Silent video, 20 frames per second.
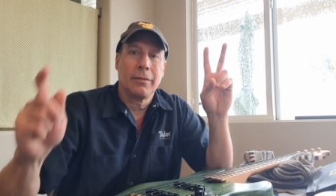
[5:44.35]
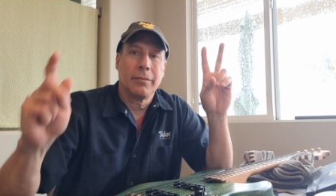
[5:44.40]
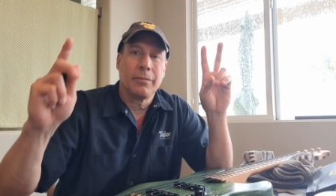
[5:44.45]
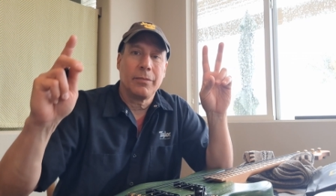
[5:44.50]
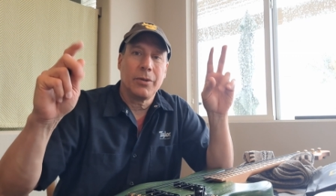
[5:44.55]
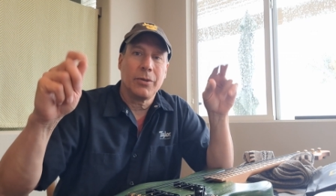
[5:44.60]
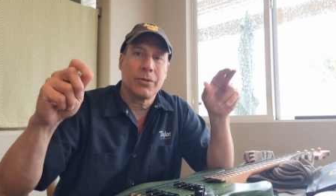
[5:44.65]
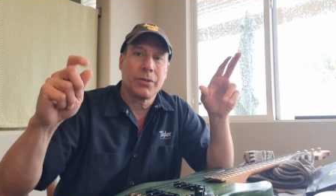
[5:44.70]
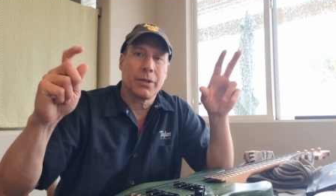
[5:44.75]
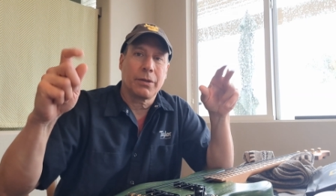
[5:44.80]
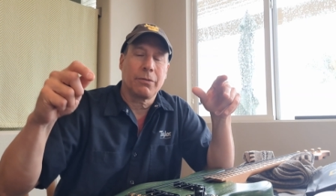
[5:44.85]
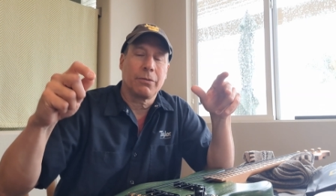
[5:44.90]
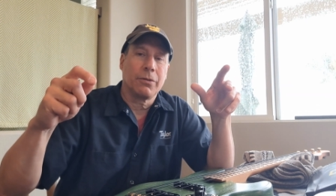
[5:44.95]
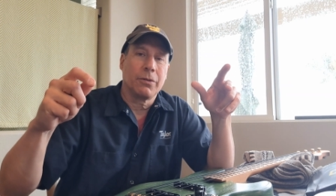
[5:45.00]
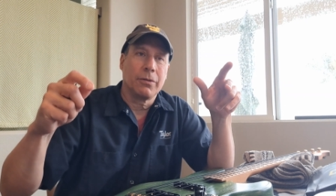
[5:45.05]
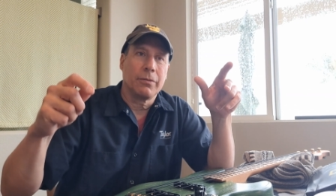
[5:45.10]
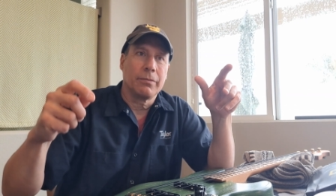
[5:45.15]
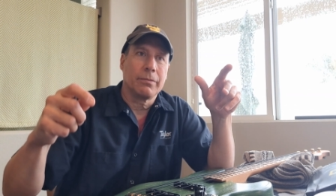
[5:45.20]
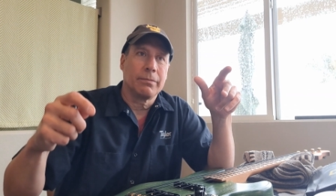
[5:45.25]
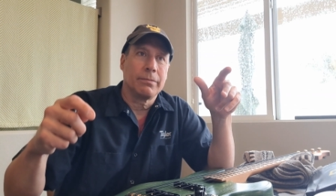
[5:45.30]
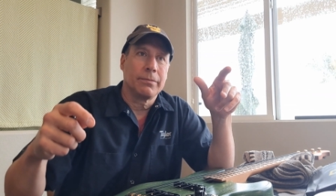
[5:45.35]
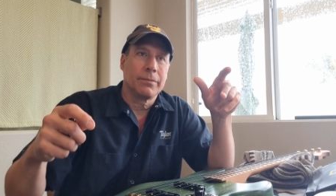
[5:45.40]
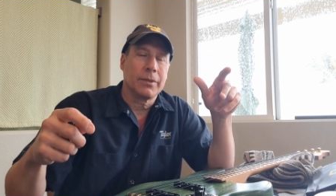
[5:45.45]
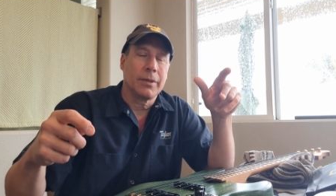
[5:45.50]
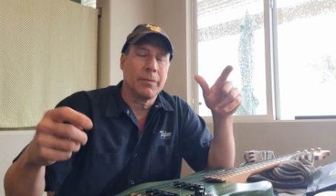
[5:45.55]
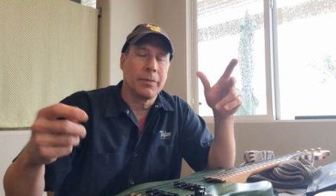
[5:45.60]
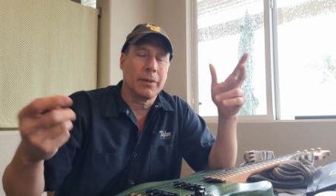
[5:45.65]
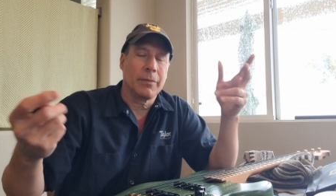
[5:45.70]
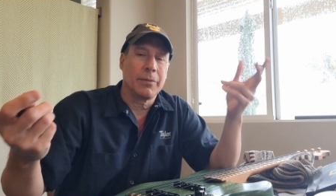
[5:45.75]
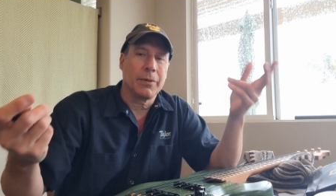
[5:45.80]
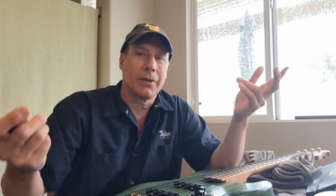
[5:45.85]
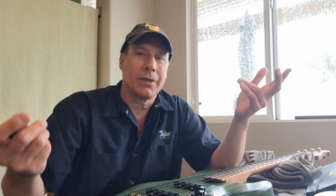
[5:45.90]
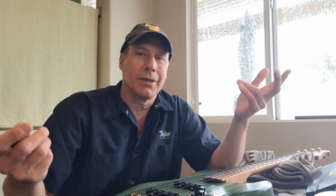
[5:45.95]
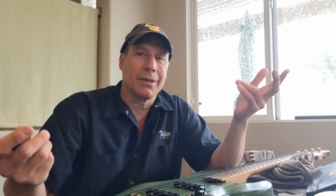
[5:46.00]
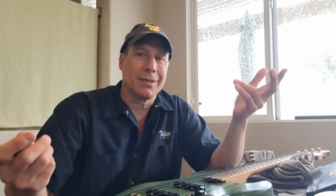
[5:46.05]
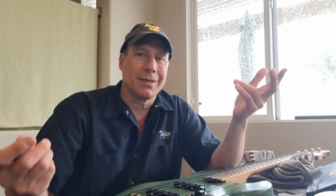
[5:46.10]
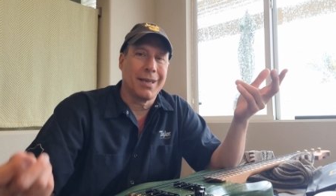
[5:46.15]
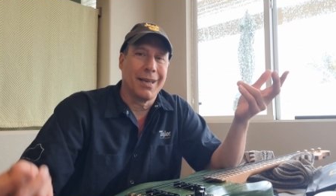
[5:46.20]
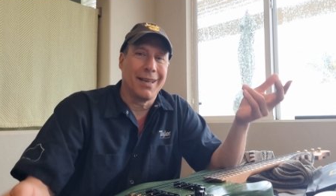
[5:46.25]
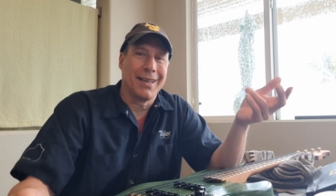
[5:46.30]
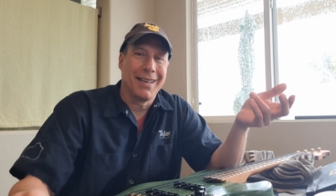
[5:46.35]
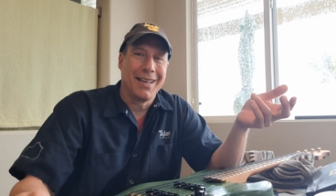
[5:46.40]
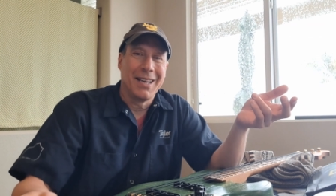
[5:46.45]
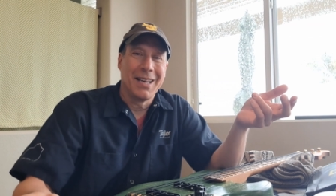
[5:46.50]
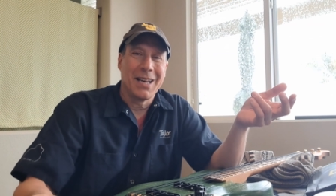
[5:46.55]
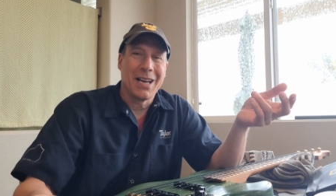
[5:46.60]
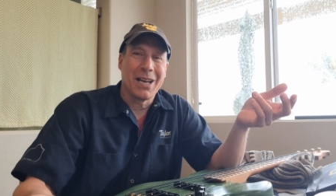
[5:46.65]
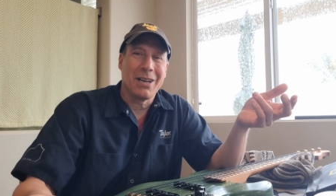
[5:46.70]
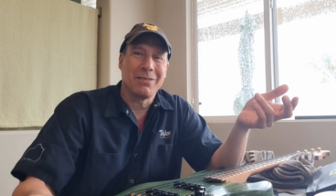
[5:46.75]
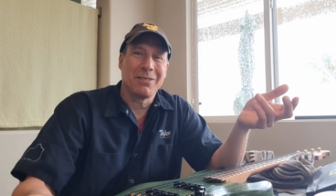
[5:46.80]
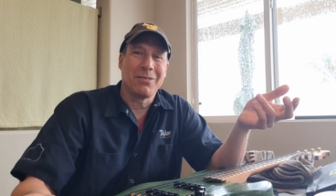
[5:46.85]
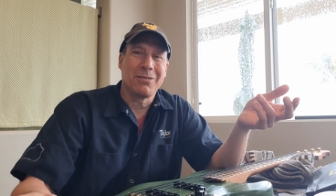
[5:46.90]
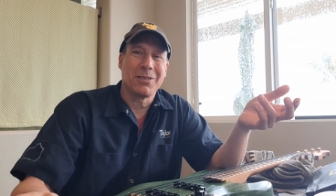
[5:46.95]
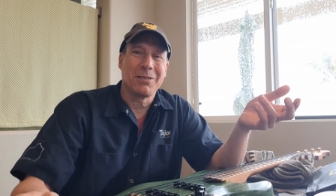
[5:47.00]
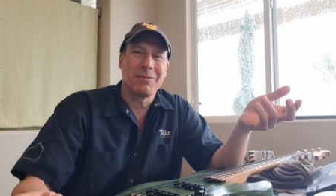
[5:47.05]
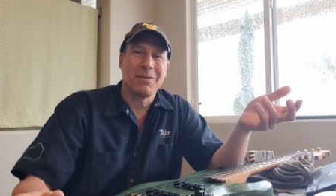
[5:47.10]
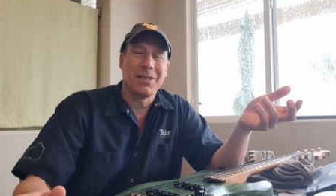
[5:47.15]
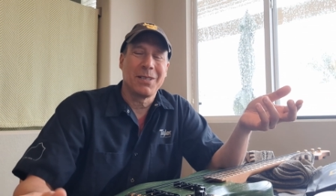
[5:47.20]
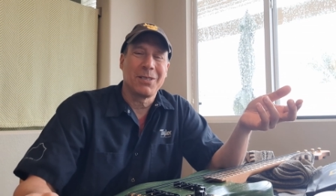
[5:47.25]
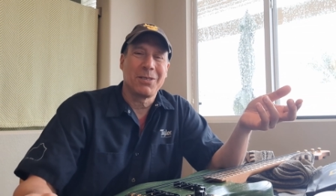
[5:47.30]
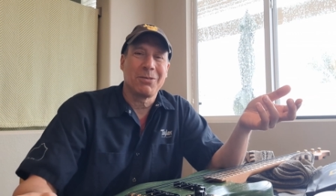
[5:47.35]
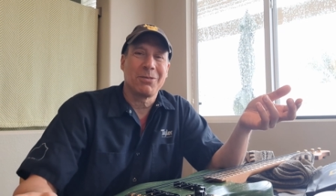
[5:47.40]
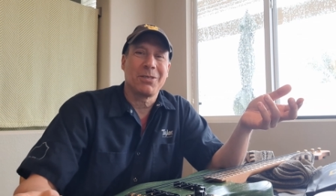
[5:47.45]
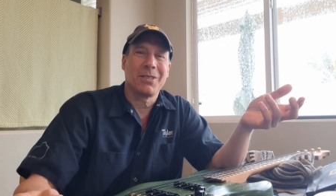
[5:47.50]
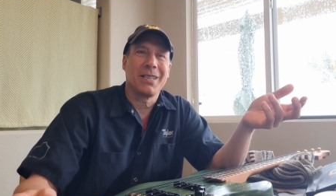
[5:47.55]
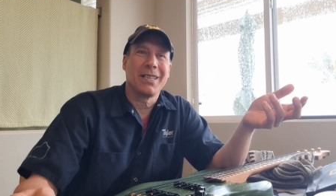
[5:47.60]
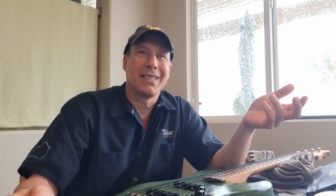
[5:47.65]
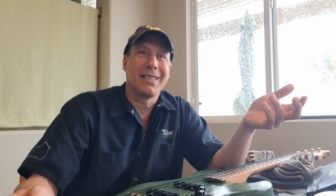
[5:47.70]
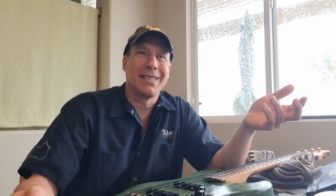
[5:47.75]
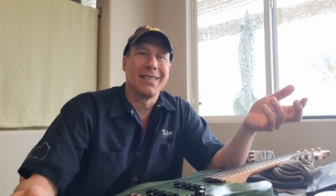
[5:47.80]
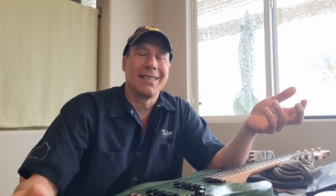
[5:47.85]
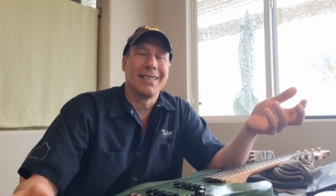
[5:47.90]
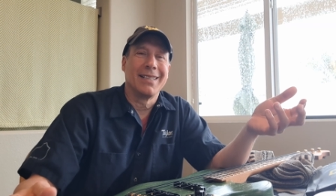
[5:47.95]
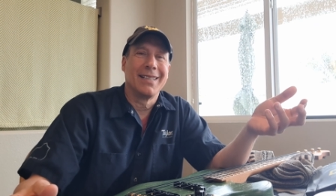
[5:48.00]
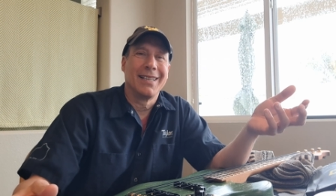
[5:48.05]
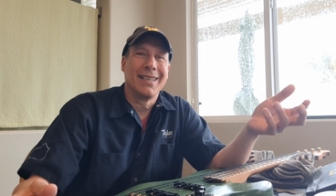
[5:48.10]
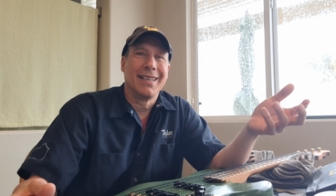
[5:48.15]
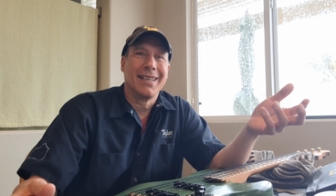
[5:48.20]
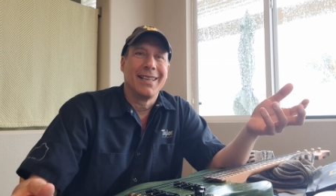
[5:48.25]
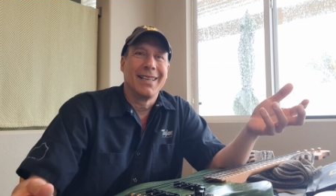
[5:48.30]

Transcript: music room, simply because I've always been interested in